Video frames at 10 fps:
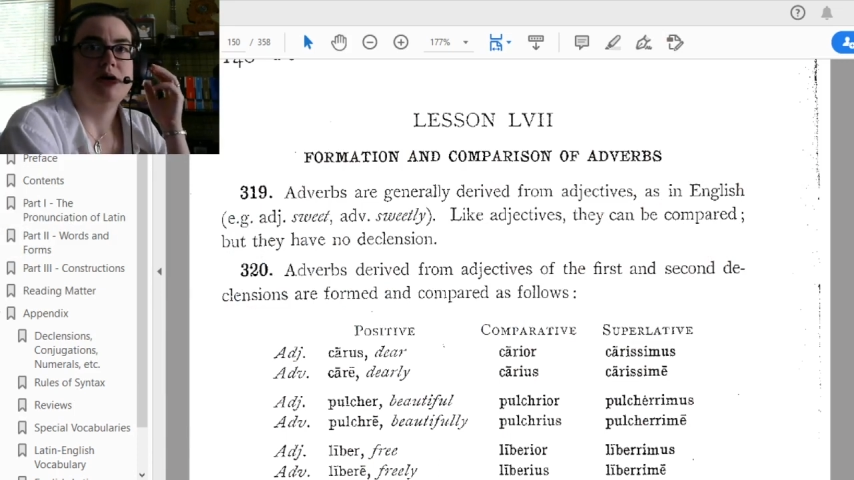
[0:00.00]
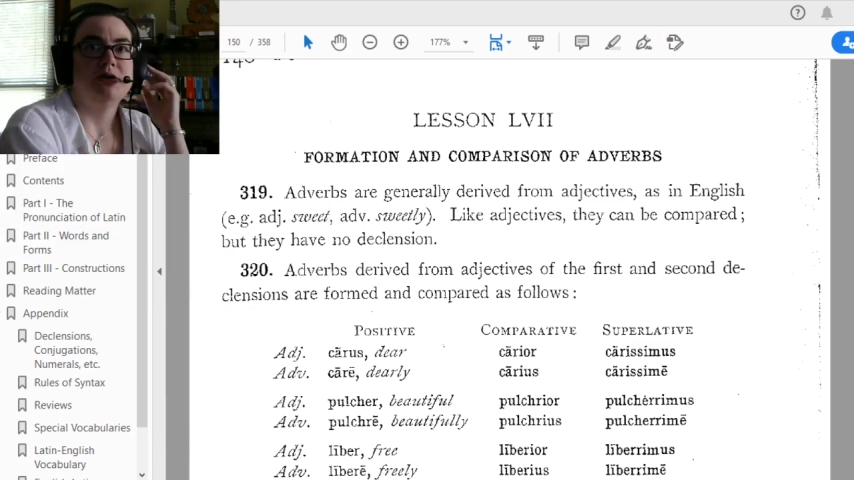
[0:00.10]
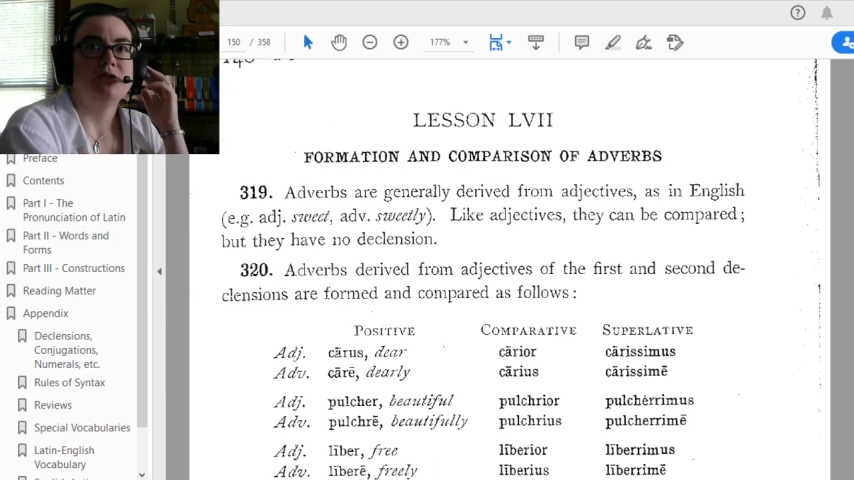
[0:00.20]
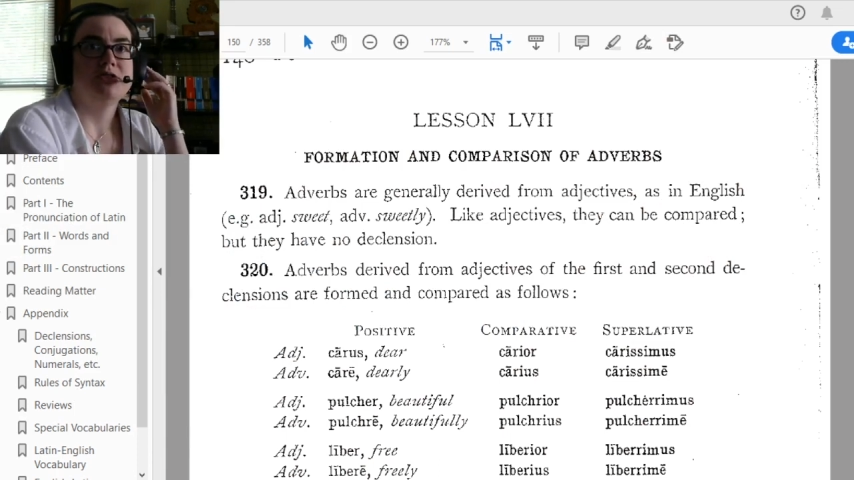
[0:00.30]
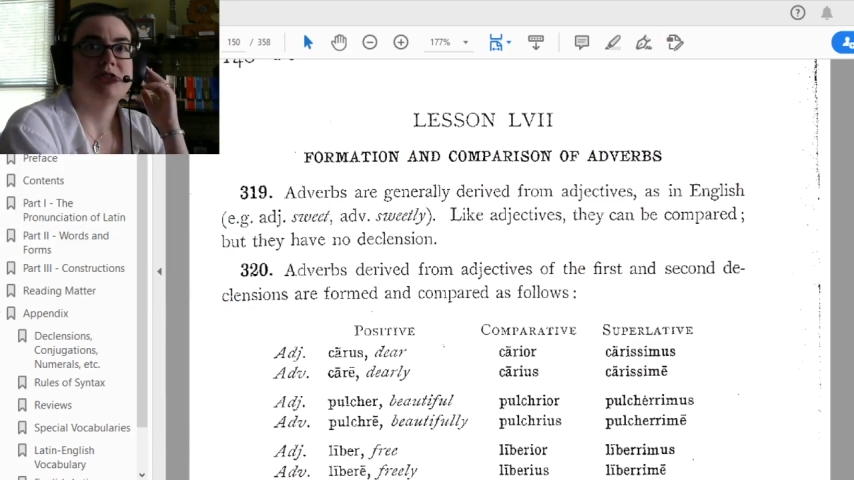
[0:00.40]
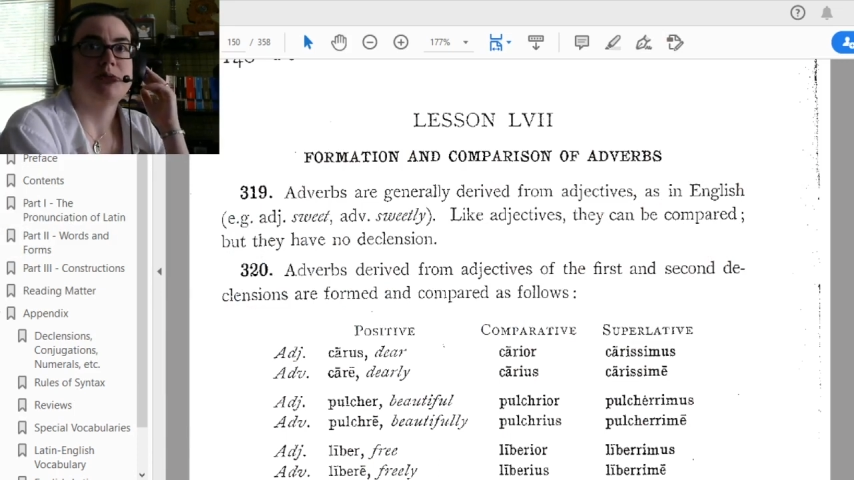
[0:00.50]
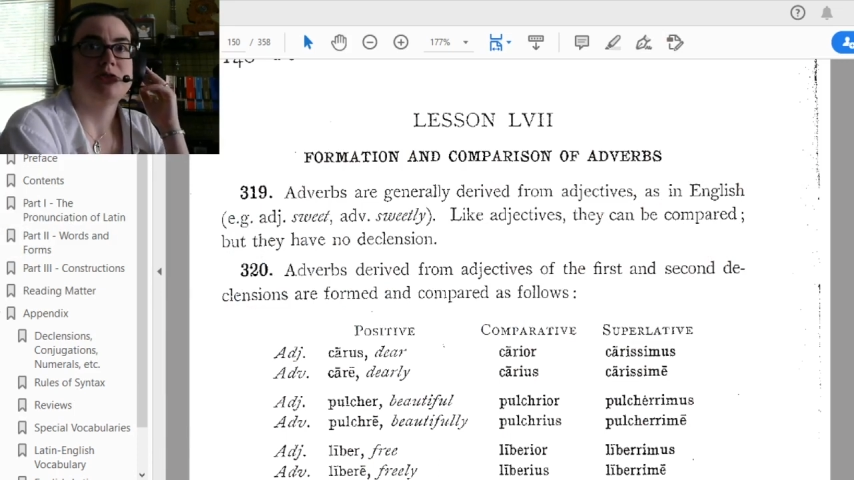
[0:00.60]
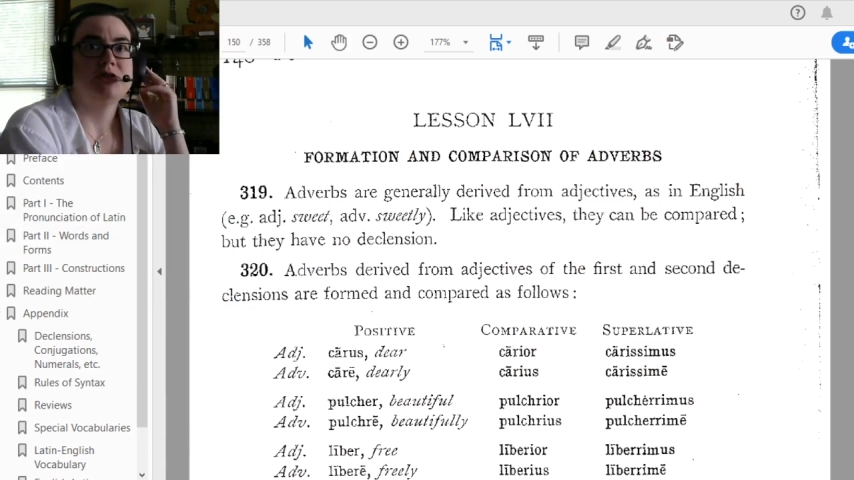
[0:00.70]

Interceptor